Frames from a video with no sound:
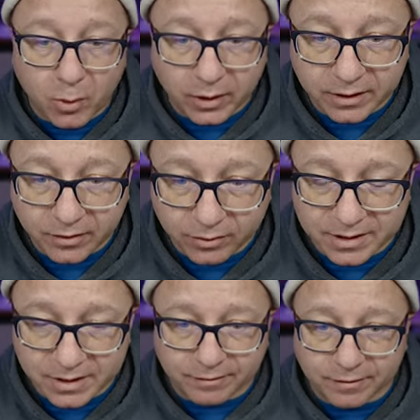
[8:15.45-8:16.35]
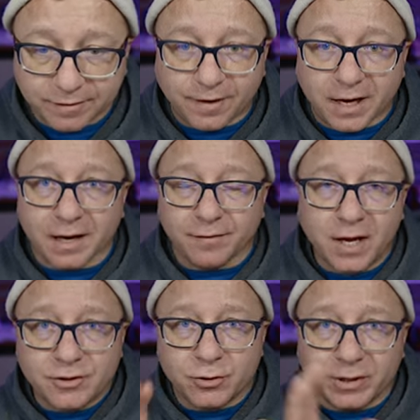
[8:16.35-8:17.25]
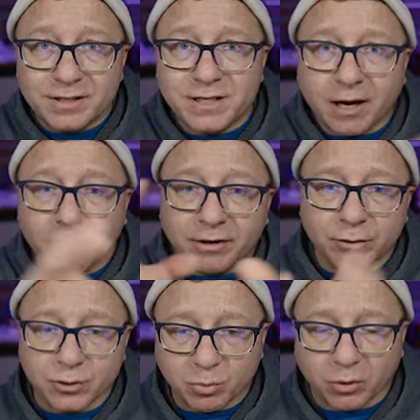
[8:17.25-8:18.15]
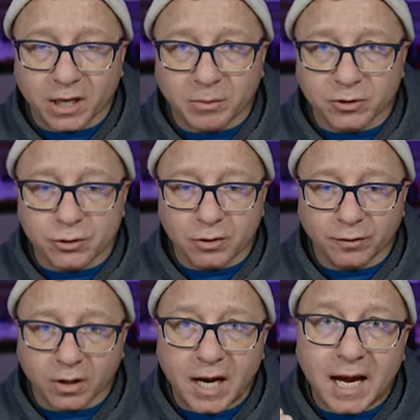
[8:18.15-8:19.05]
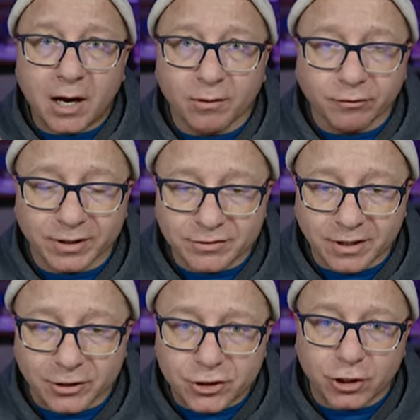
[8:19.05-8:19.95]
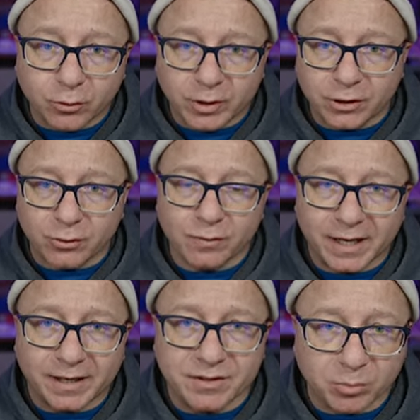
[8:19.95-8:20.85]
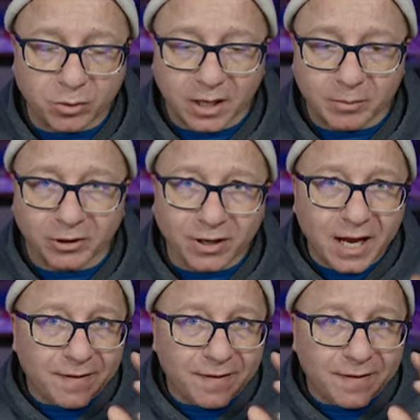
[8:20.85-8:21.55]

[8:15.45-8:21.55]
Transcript: 0.375. So it is carrying those parameters over. However, it's not showing you that it's a parameter.